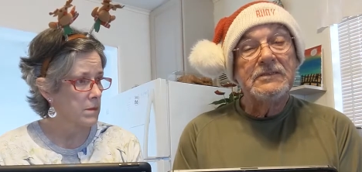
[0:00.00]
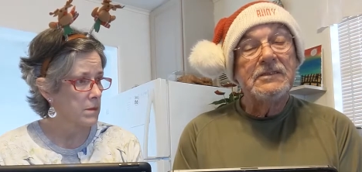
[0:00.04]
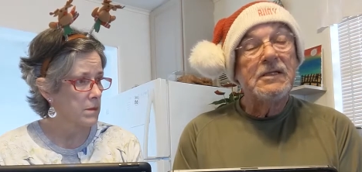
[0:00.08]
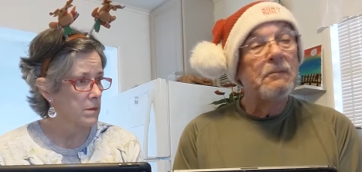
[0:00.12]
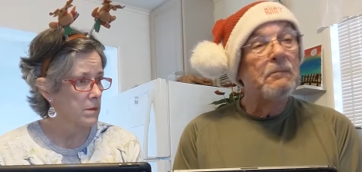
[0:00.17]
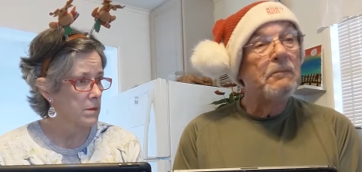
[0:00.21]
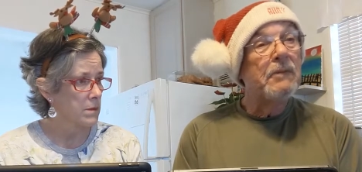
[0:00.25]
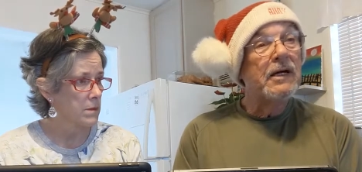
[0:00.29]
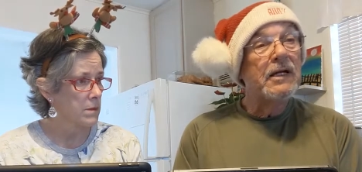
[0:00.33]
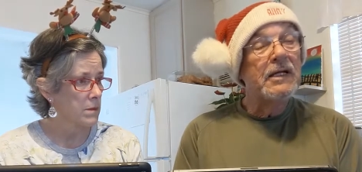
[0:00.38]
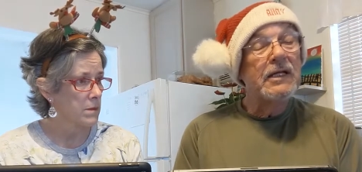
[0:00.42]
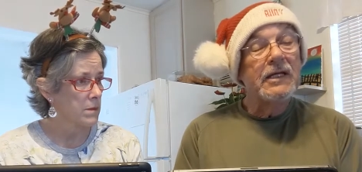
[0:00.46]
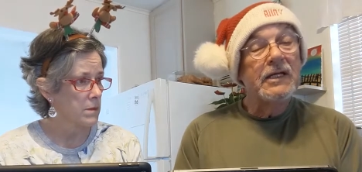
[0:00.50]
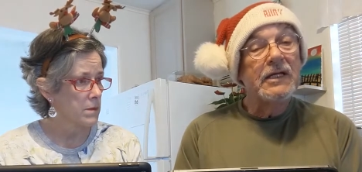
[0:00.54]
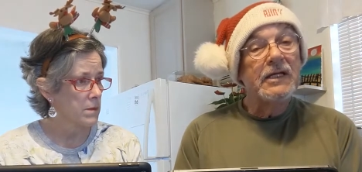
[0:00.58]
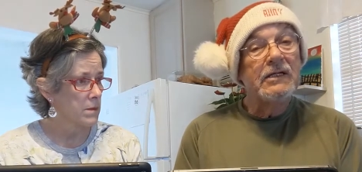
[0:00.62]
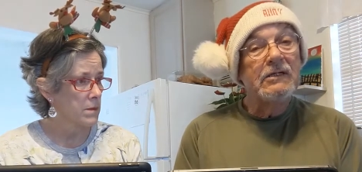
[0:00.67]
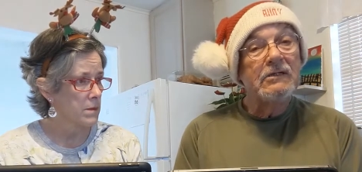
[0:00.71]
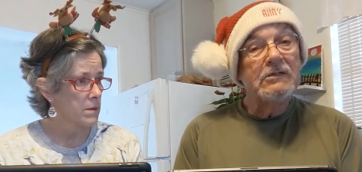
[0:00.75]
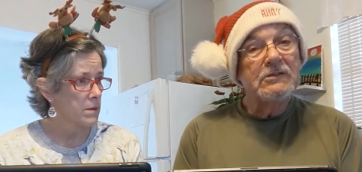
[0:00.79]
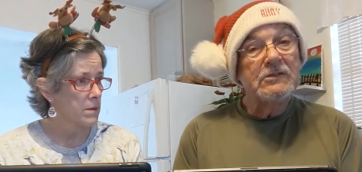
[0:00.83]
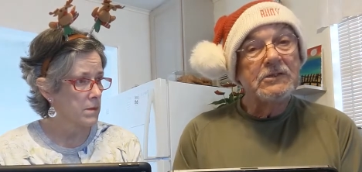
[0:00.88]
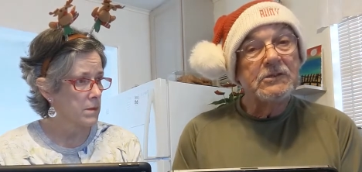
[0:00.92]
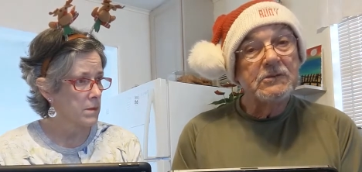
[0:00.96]
Speaker 1: somebody
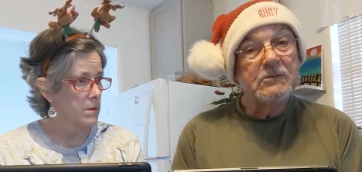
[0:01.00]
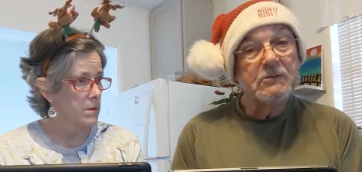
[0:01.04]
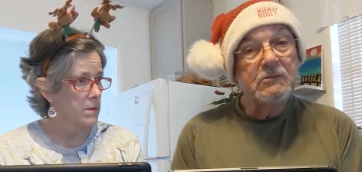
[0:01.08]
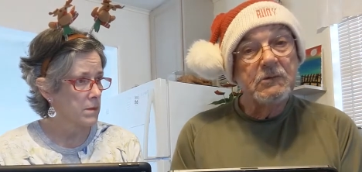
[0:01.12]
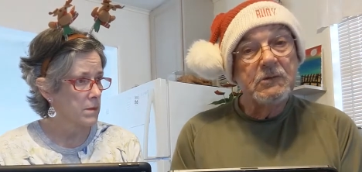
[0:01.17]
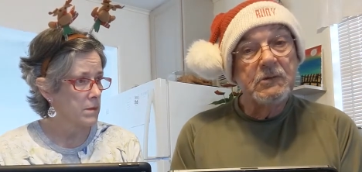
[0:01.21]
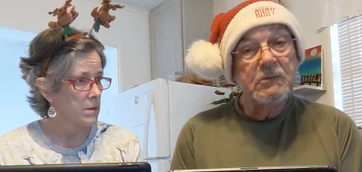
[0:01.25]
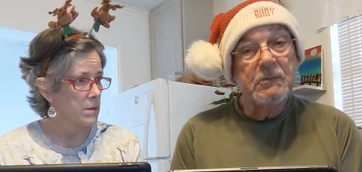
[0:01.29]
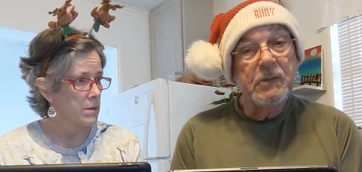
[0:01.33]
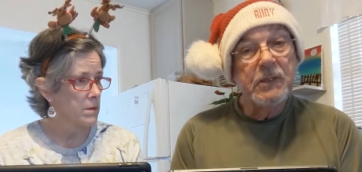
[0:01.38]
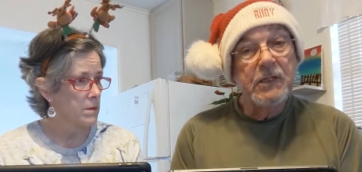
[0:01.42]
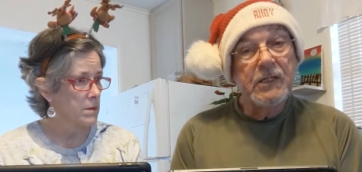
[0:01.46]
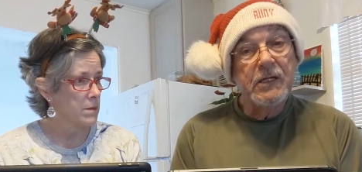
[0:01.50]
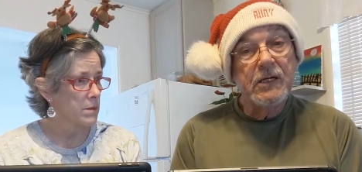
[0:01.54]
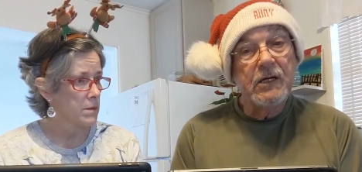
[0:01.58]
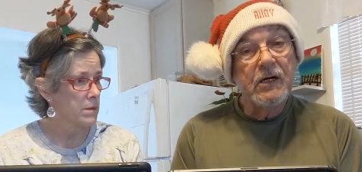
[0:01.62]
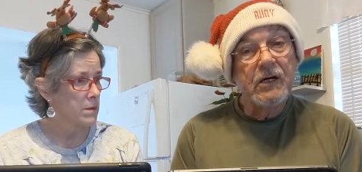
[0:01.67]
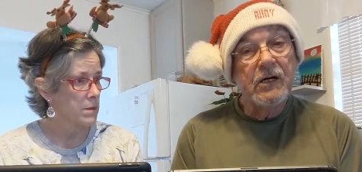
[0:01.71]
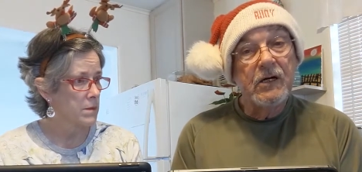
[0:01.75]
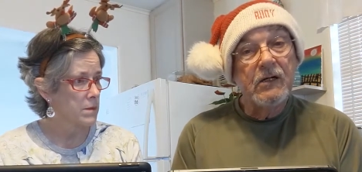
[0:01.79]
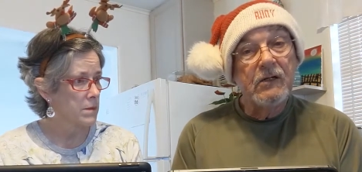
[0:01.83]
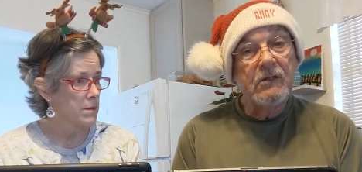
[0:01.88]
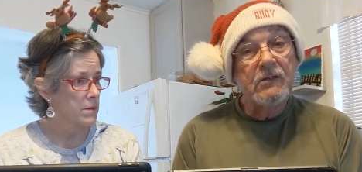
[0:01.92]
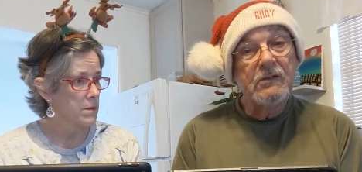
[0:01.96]
else would be
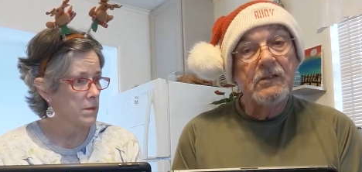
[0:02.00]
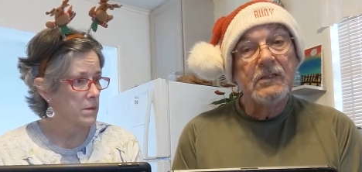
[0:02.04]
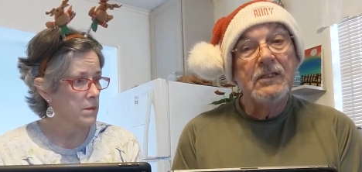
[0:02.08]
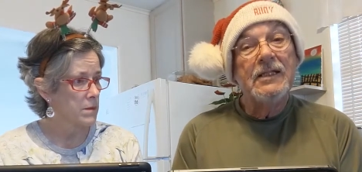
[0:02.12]
called